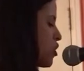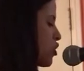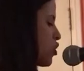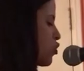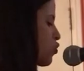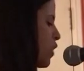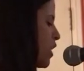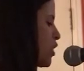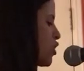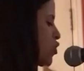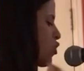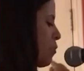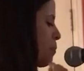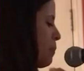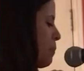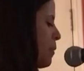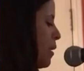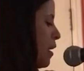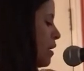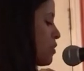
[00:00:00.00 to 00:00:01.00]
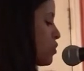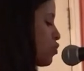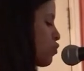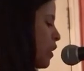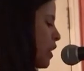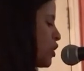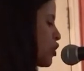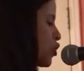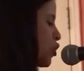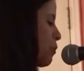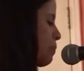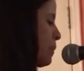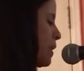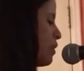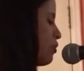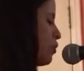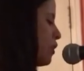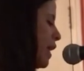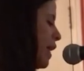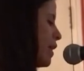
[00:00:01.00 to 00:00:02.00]
a stranger,
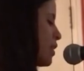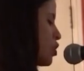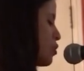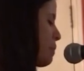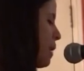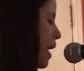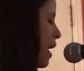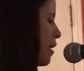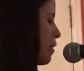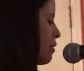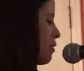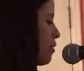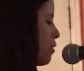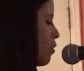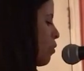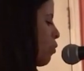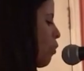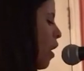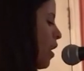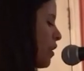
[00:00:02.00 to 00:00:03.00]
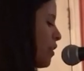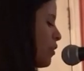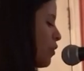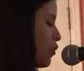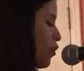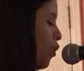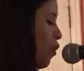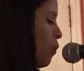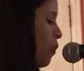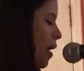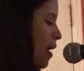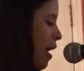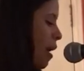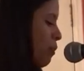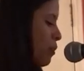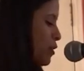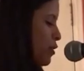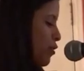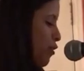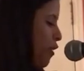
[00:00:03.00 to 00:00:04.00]
middle-aged man, wanted to know why I
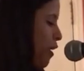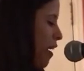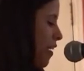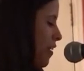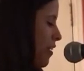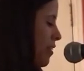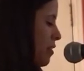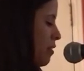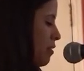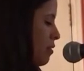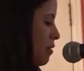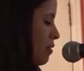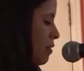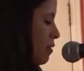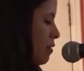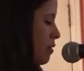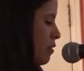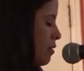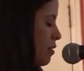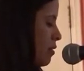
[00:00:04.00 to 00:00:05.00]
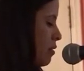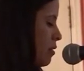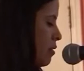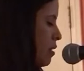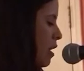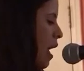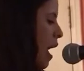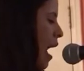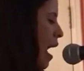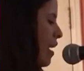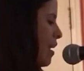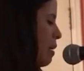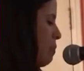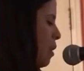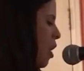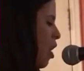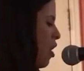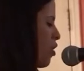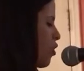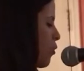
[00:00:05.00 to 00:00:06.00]
was crying. I am
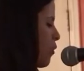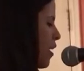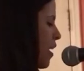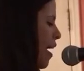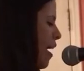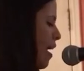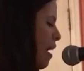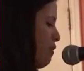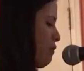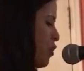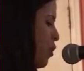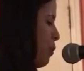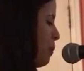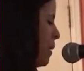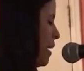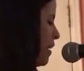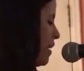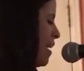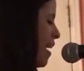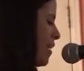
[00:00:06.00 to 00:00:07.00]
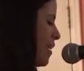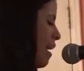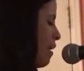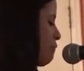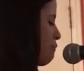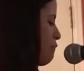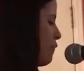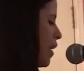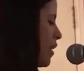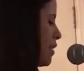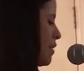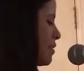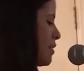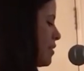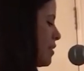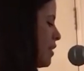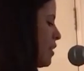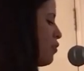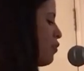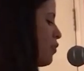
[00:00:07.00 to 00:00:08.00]
hungry, I have no money, I can't fucking
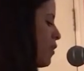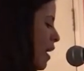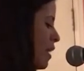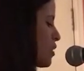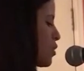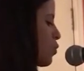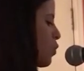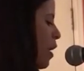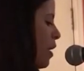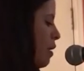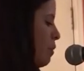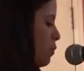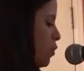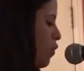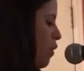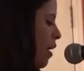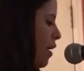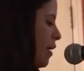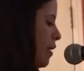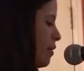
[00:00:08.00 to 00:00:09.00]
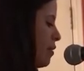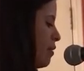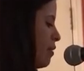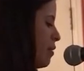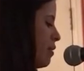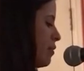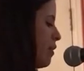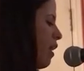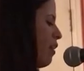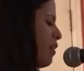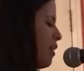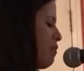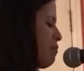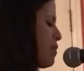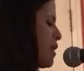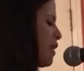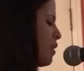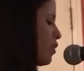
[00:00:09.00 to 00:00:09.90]
steal, that's why I'm crying. Now leave me